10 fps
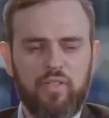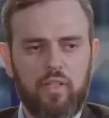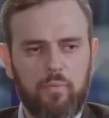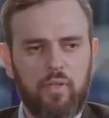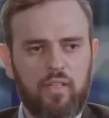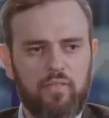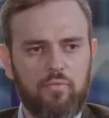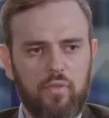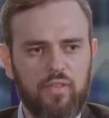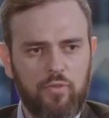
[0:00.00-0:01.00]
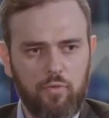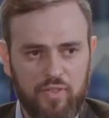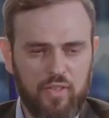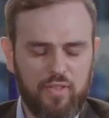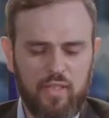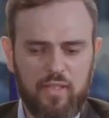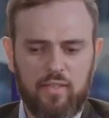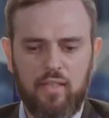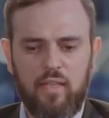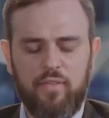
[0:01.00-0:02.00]
surprised with to a certain
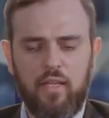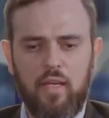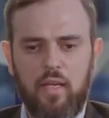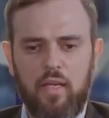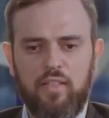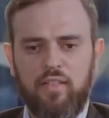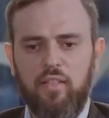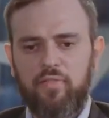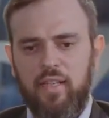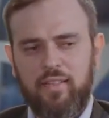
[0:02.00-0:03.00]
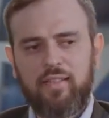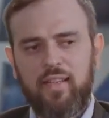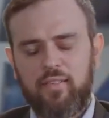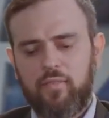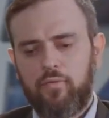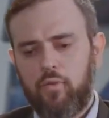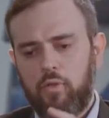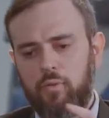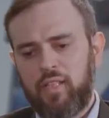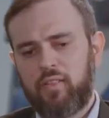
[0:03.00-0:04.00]
extent is the fact that
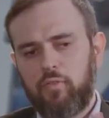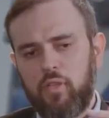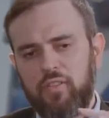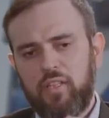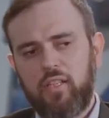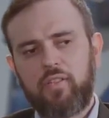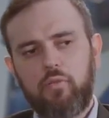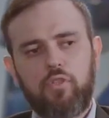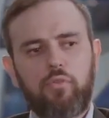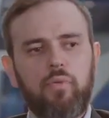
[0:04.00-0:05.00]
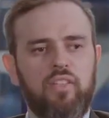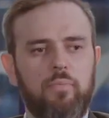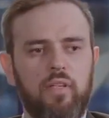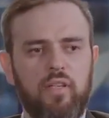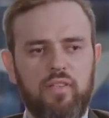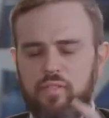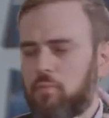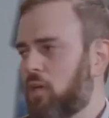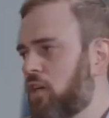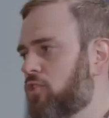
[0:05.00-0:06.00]
following the volatility which we experienced
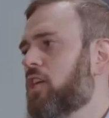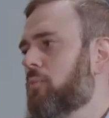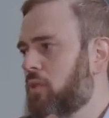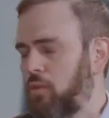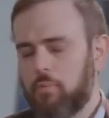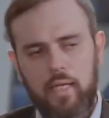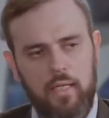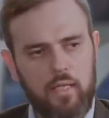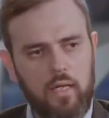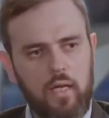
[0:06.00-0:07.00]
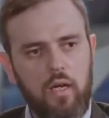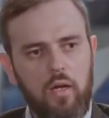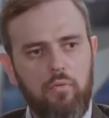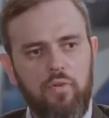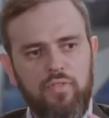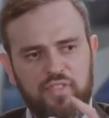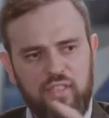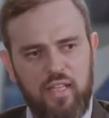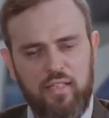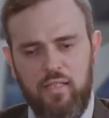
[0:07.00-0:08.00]
in March, April, May, we've
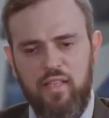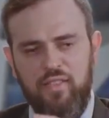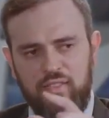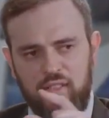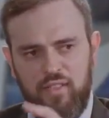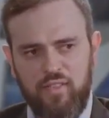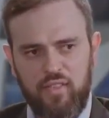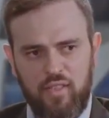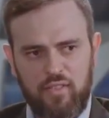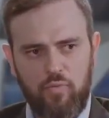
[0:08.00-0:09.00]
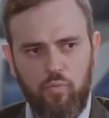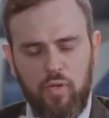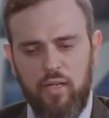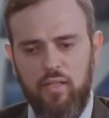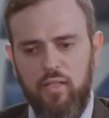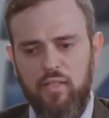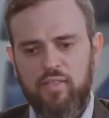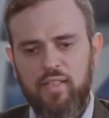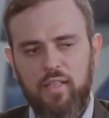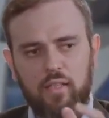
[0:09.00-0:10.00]
seen instances where
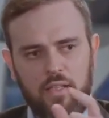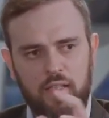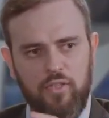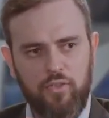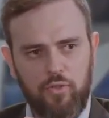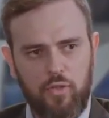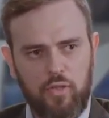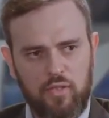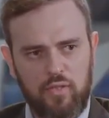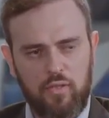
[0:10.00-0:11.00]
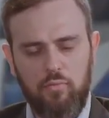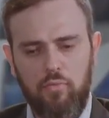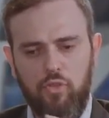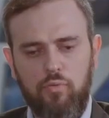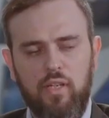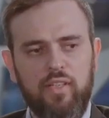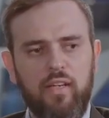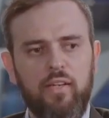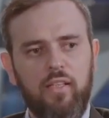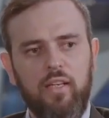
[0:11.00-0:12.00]
cyclical stocks which were
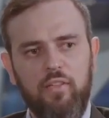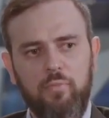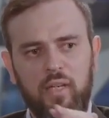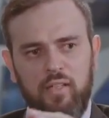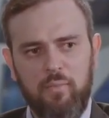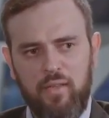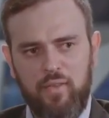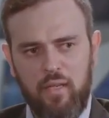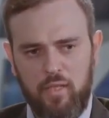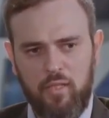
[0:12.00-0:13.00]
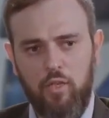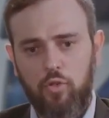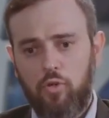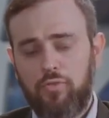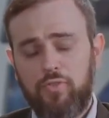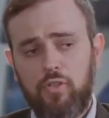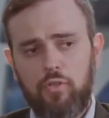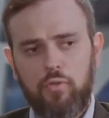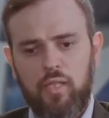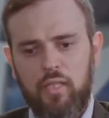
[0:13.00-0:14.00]
directly hit by the pandemic
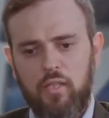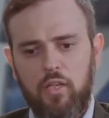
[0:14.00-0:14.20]
continuing